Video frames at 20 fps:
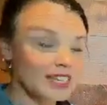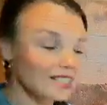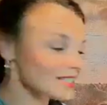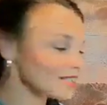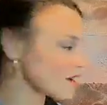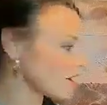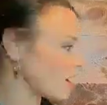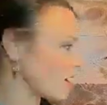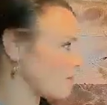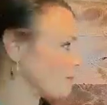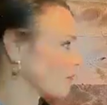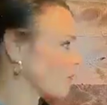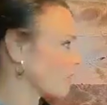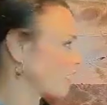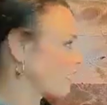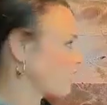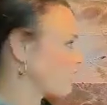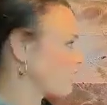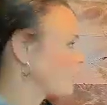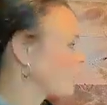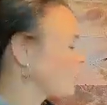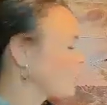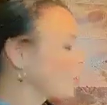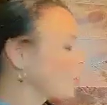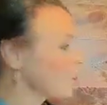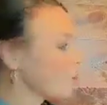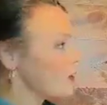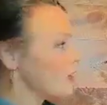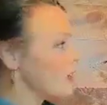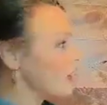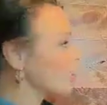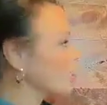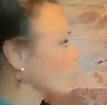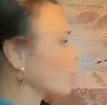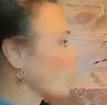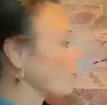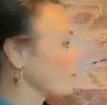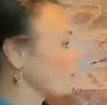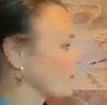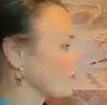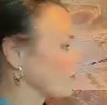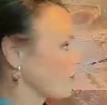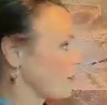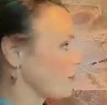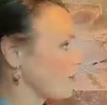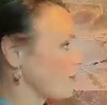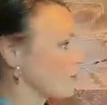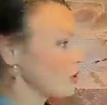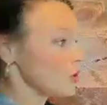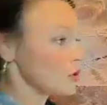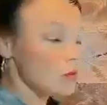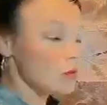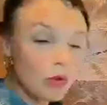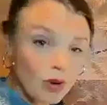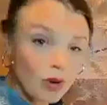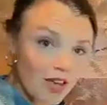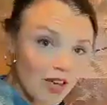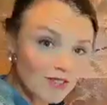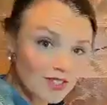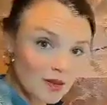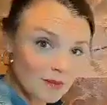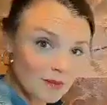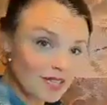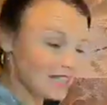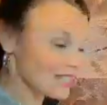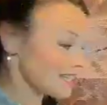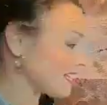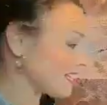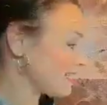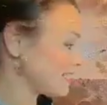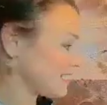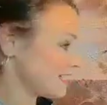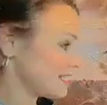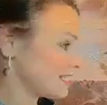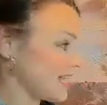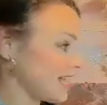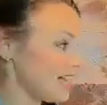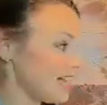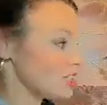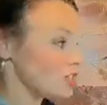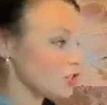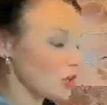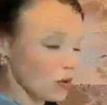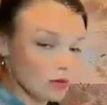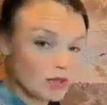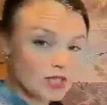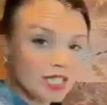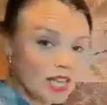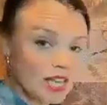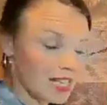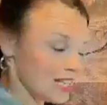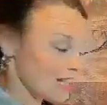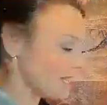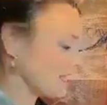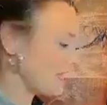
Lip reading: That is our upgrade. We are going from if you don't have something nice to say, don't say